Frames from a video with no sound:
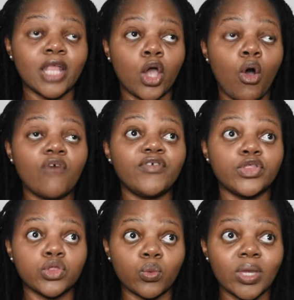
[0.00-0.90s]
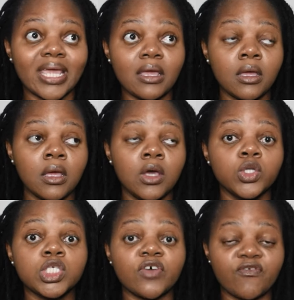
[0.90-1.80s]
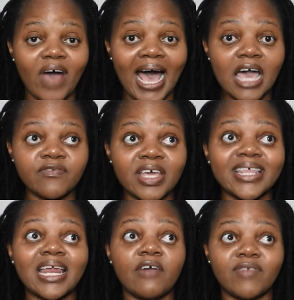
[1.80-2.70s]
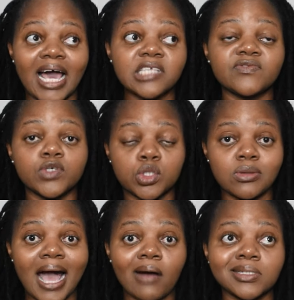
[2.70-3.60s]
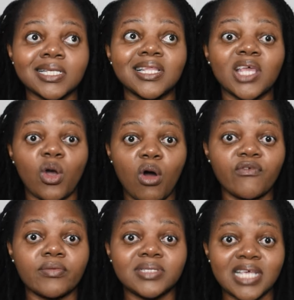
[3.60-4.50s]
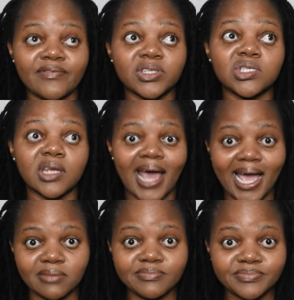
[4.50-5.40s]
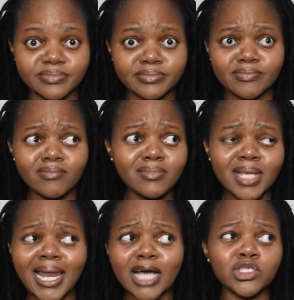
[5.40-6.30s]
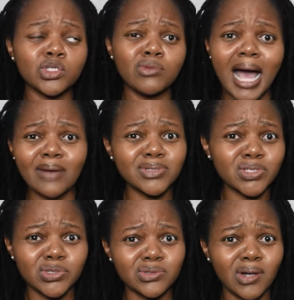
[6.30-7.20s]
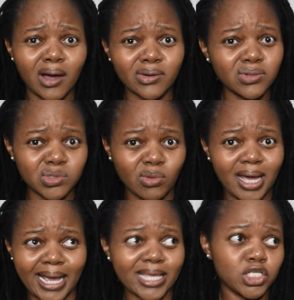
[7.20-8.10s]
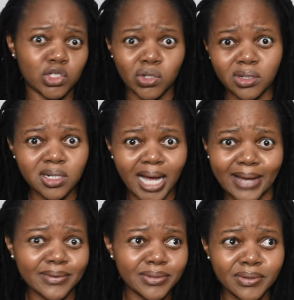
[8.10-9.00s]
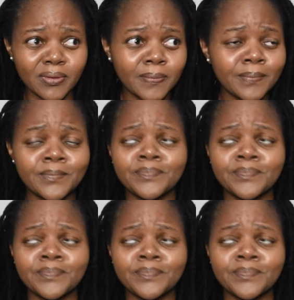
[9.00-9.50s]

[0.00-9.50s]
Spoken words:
they go off at 3 to 5, and then I have lights for 2 hours, and then they go off from 7 to 9. Like, 2 hours to do God knows what. I guess cook. I don't know.